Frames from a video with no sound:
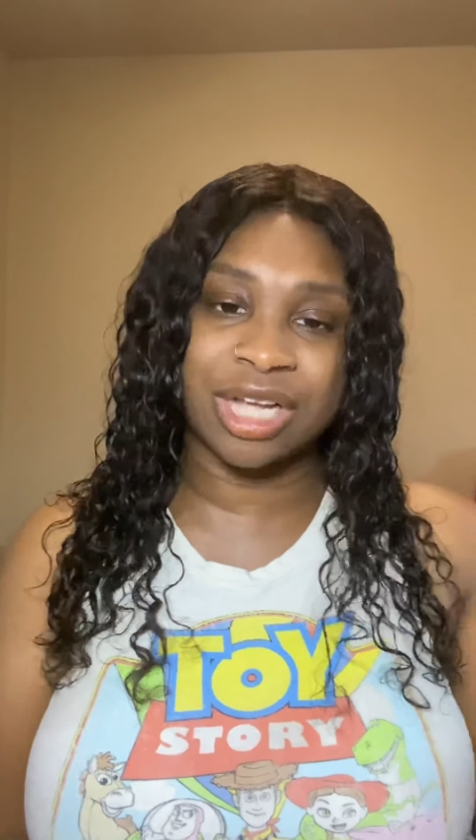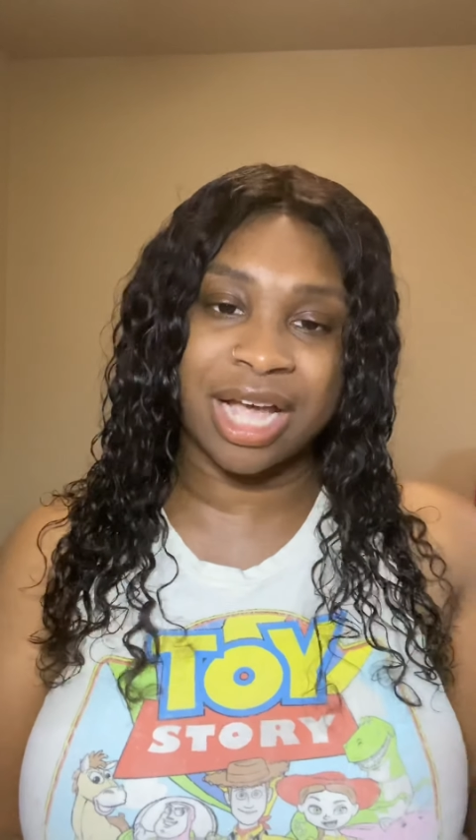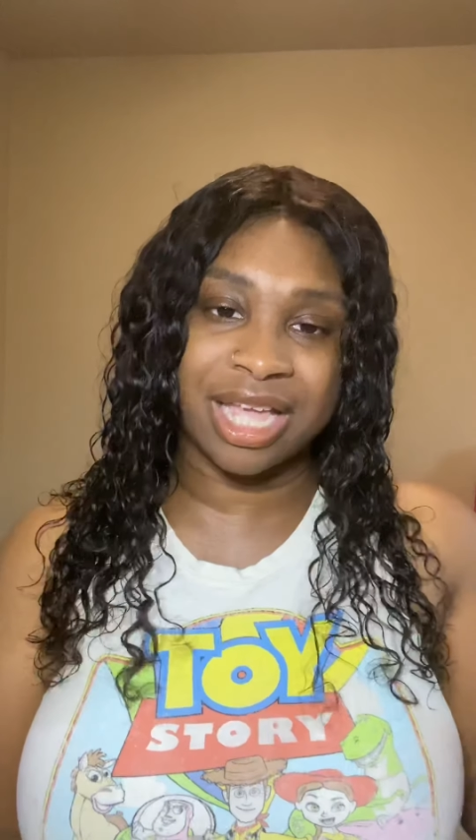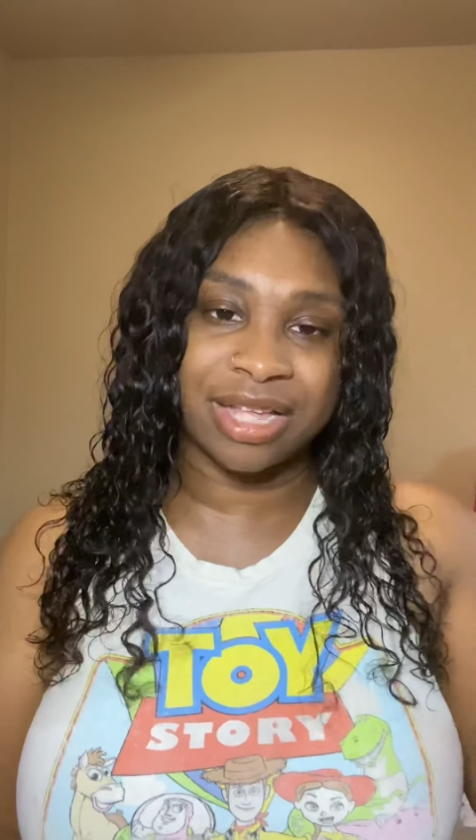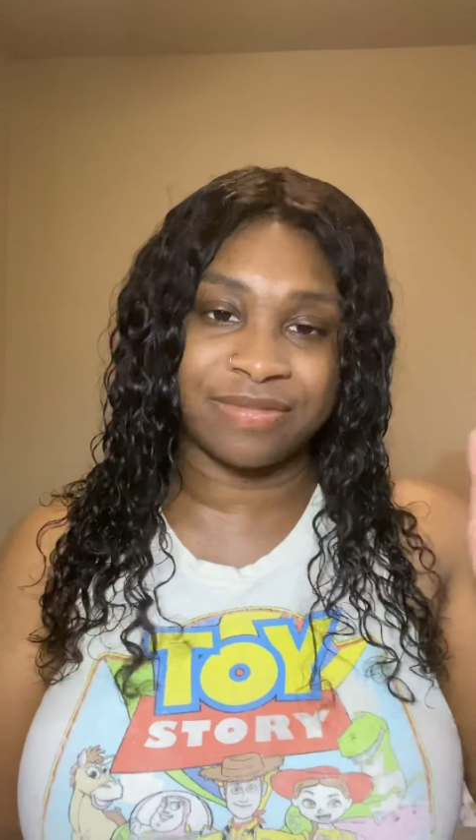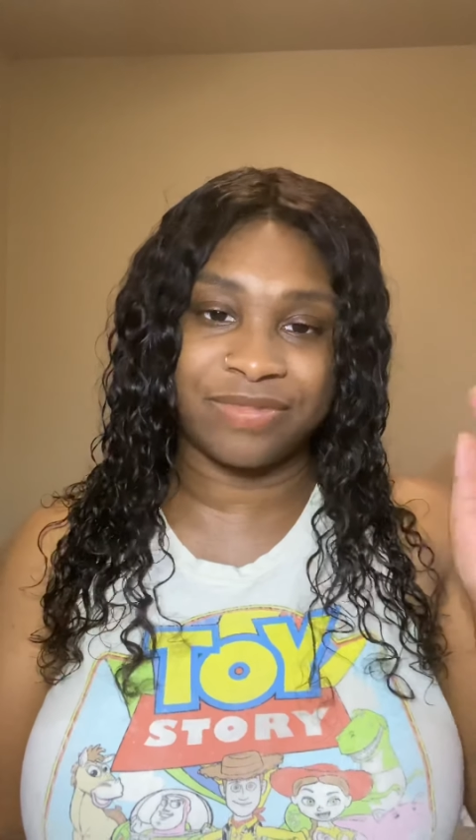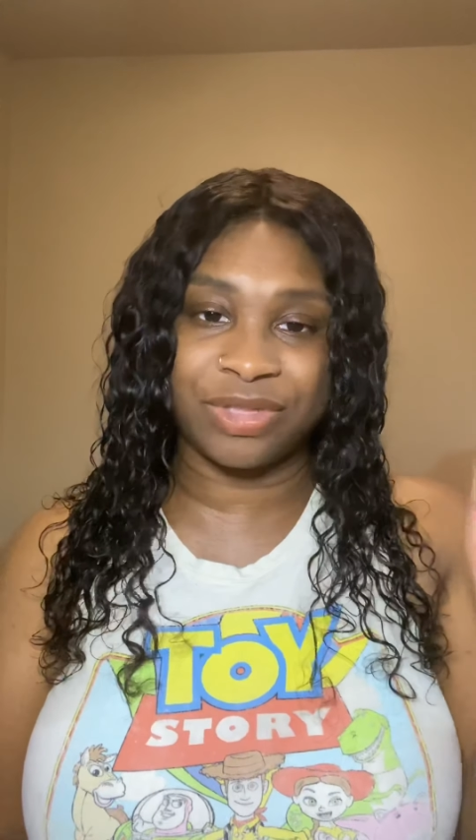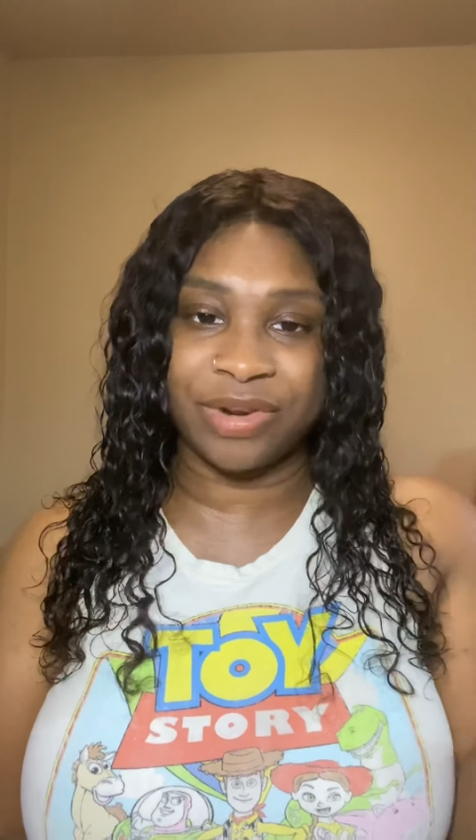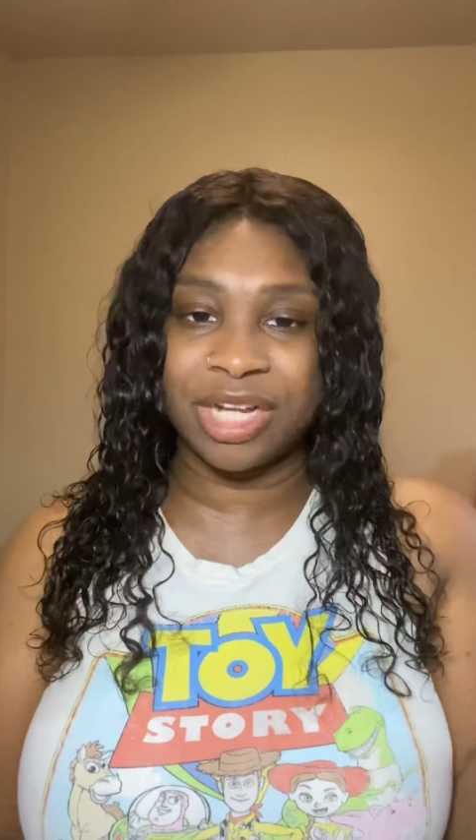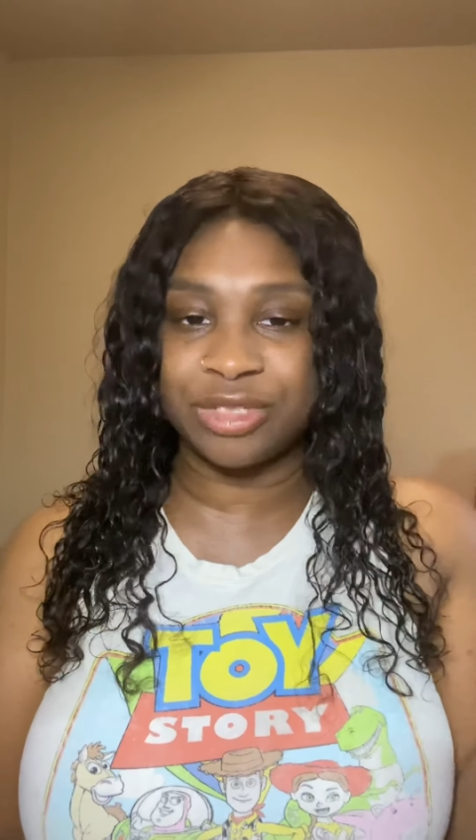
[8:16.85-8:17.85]
I get
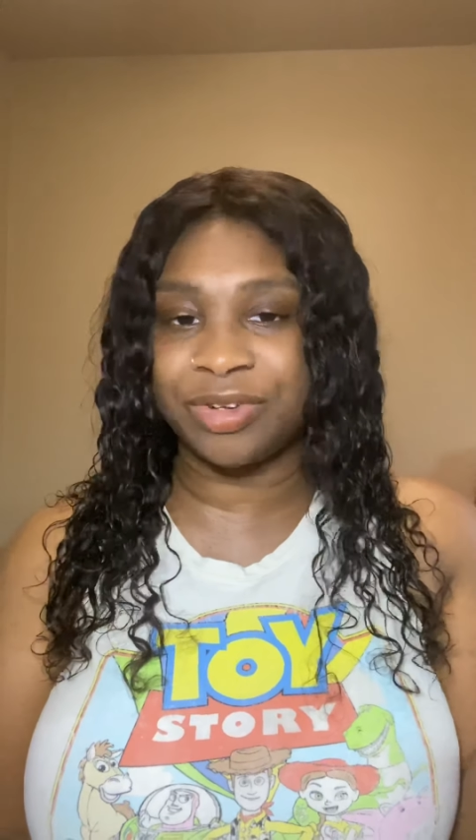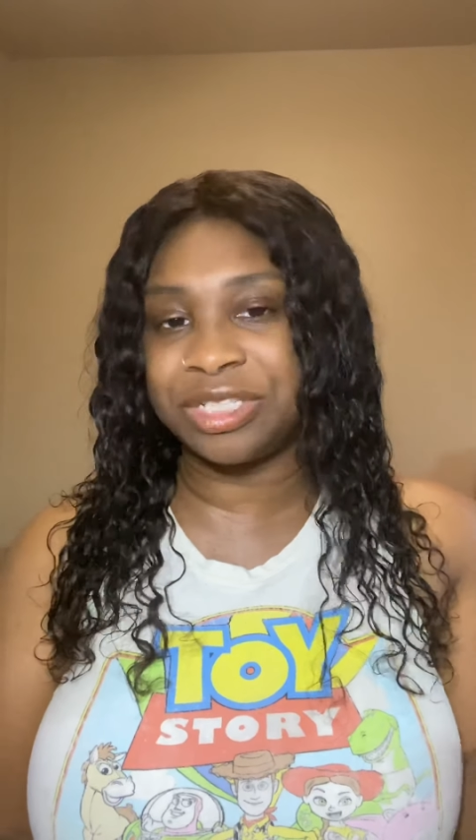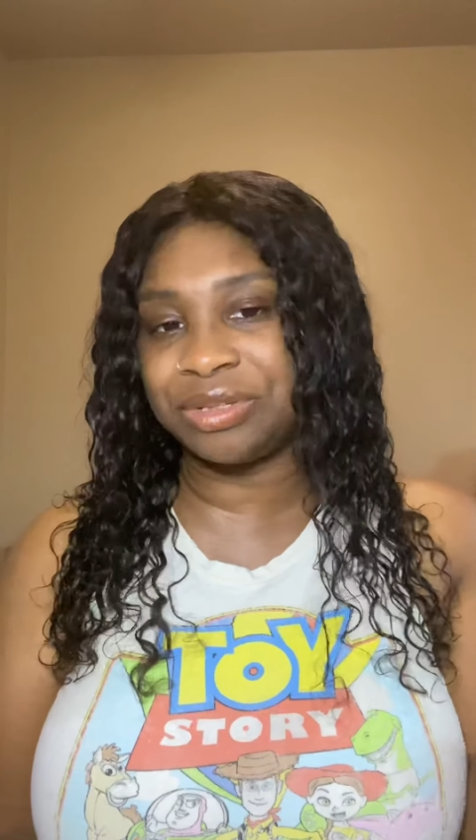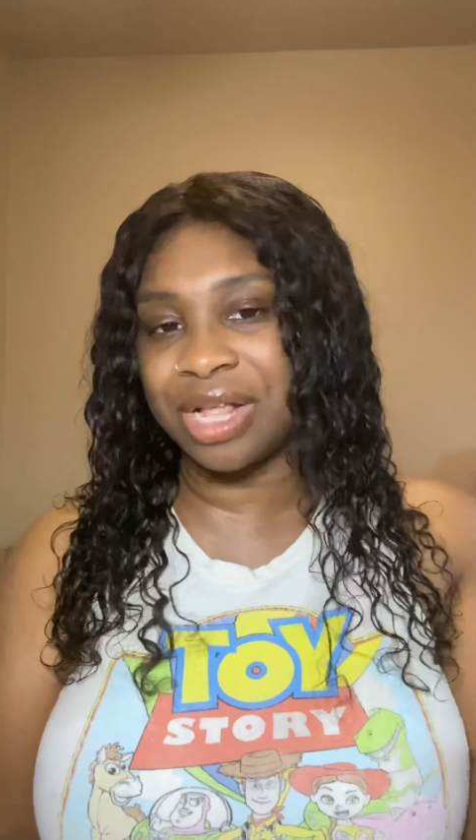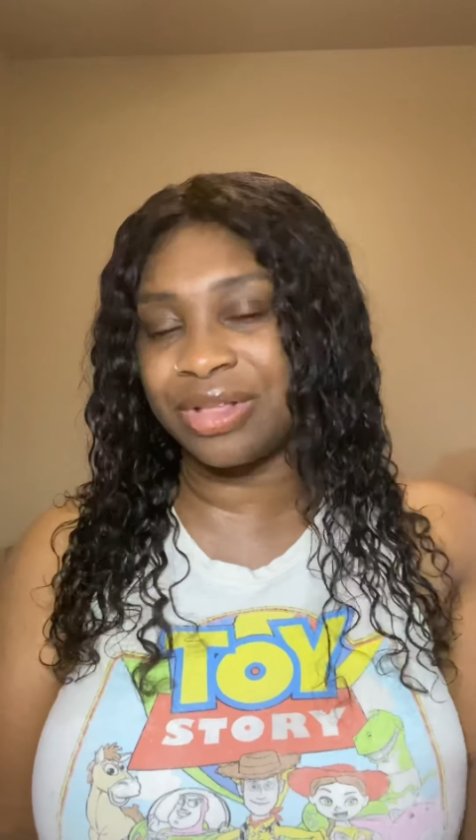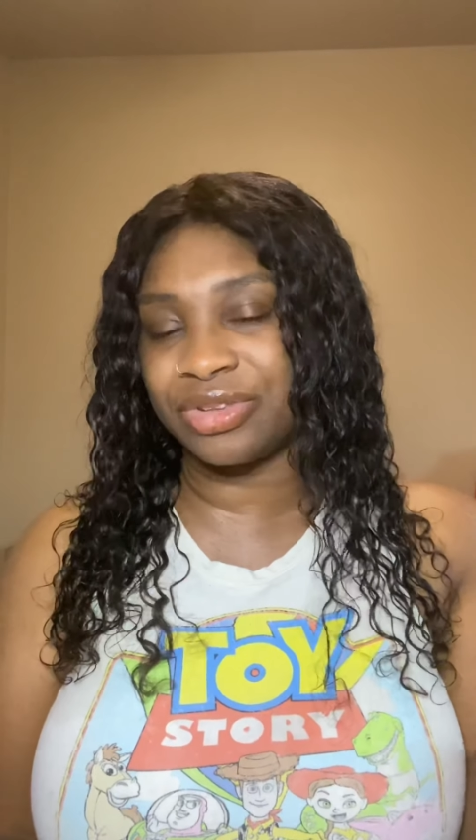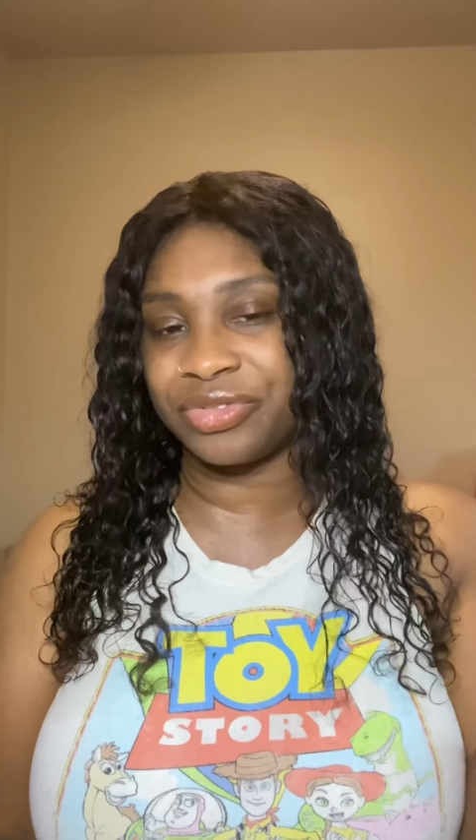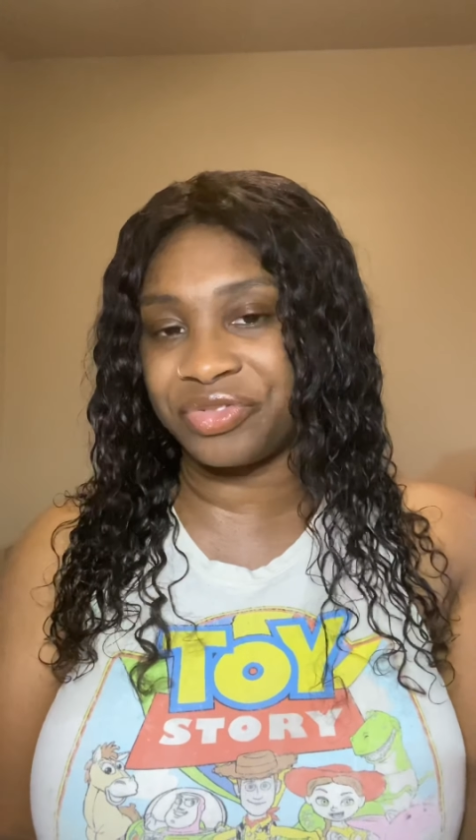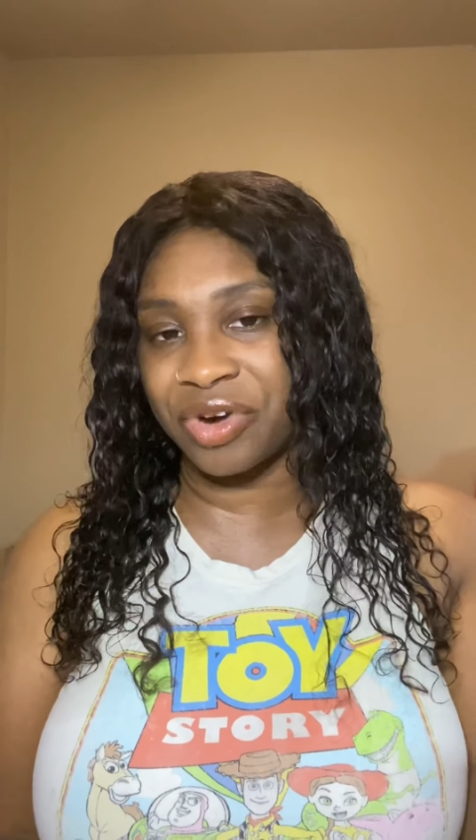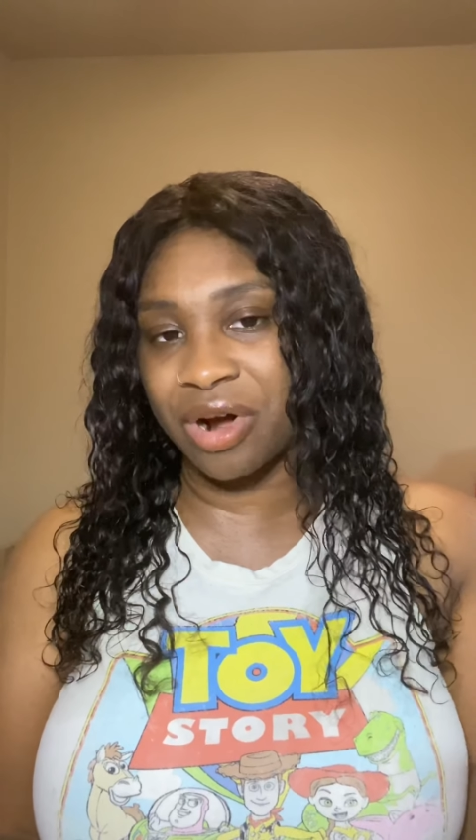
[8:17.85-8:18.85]
$352
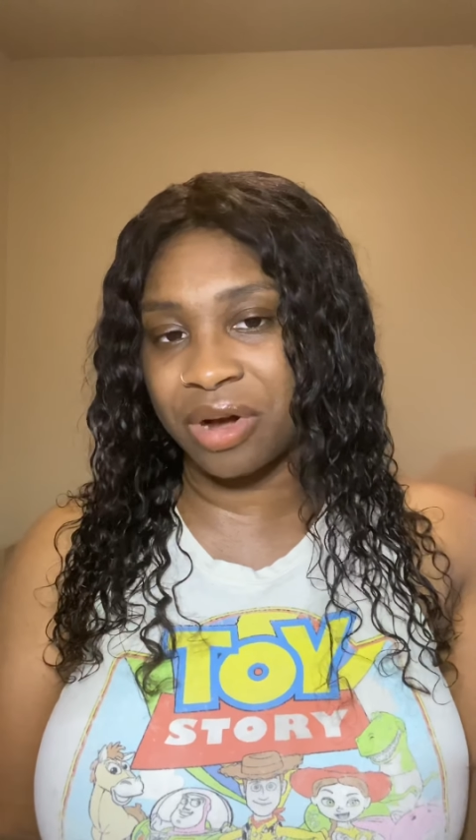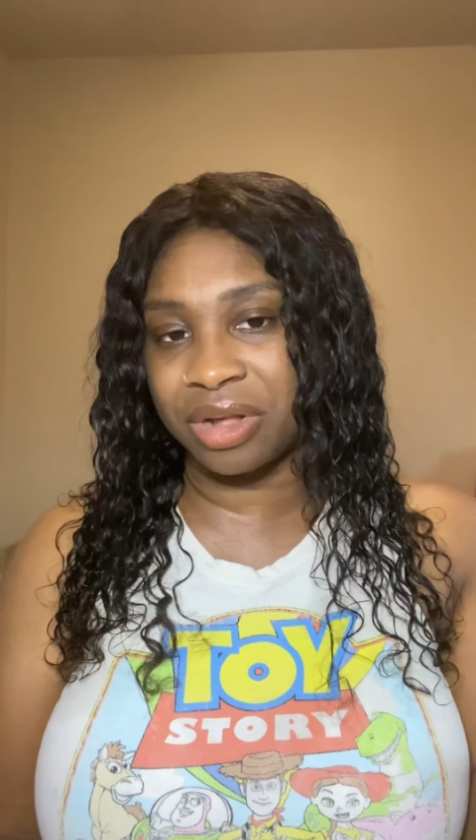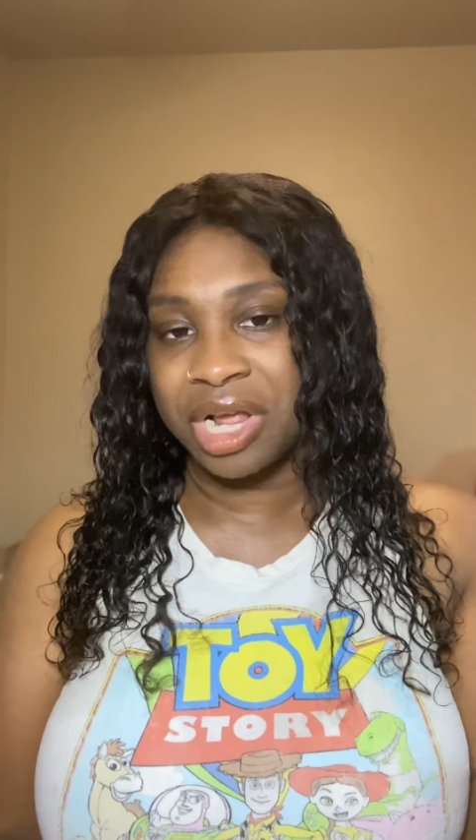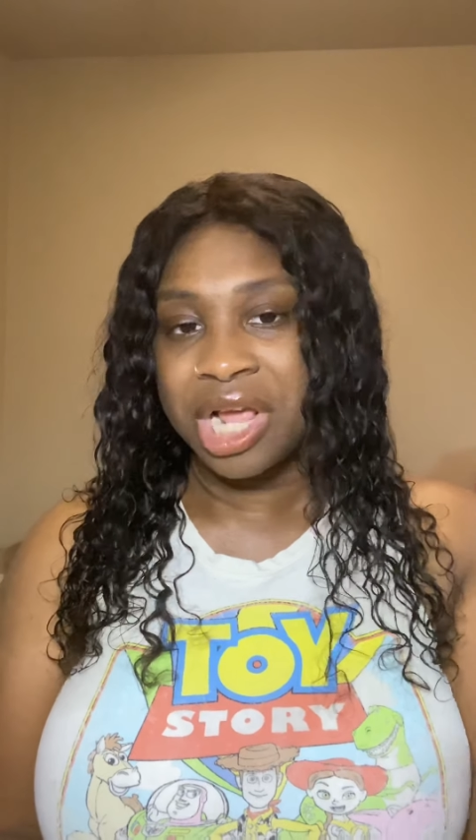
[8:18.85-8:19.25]
fraud,